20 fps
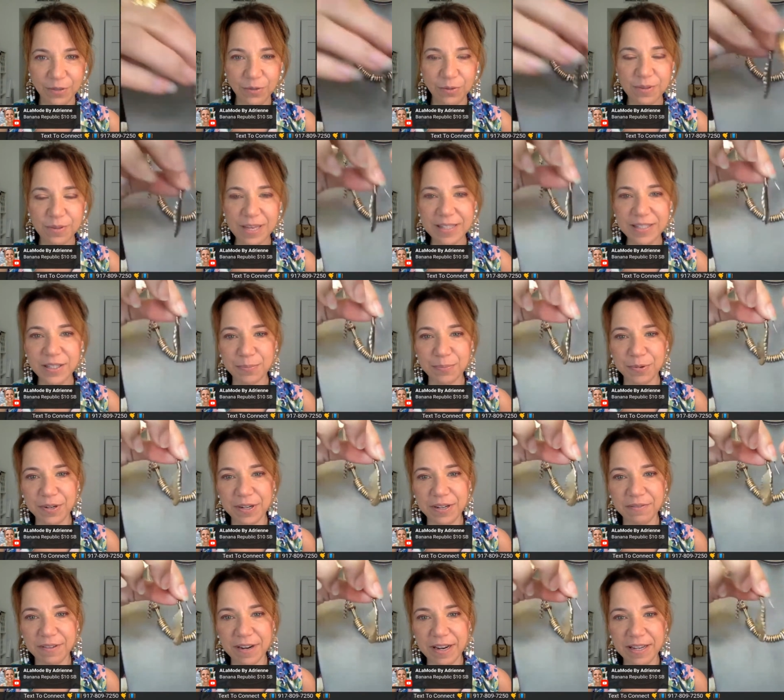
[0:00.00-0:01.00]
Oh, that's a
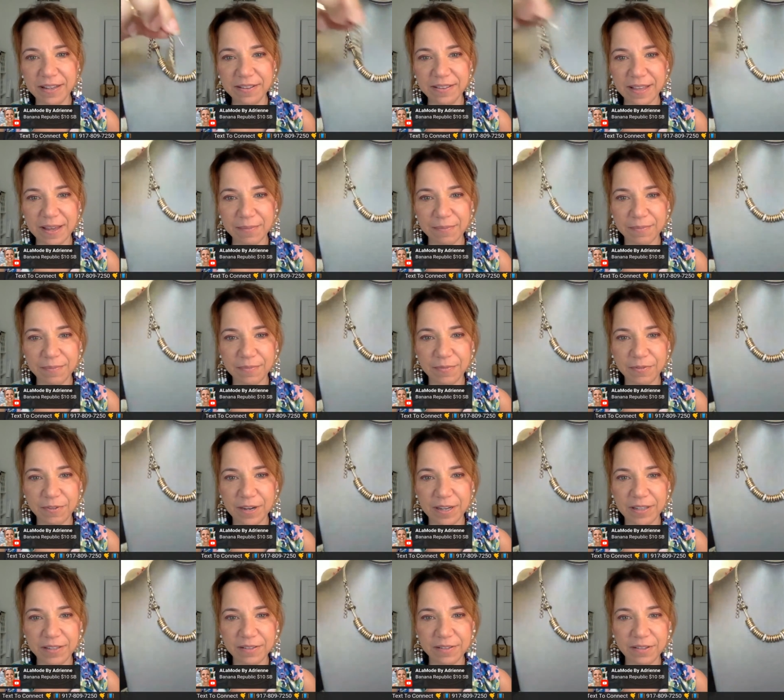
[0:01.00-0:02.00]
pretty ring. That
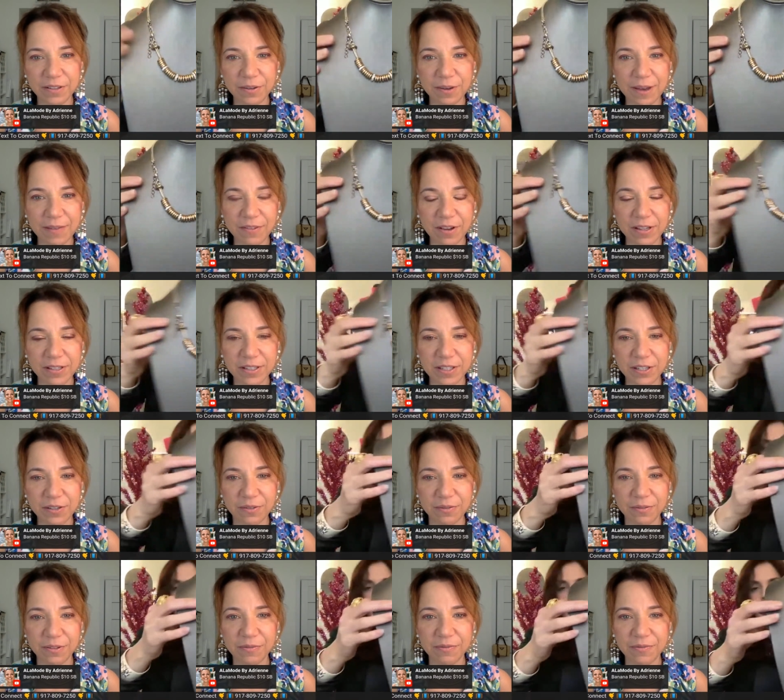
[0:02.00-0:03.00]
ring you have on too.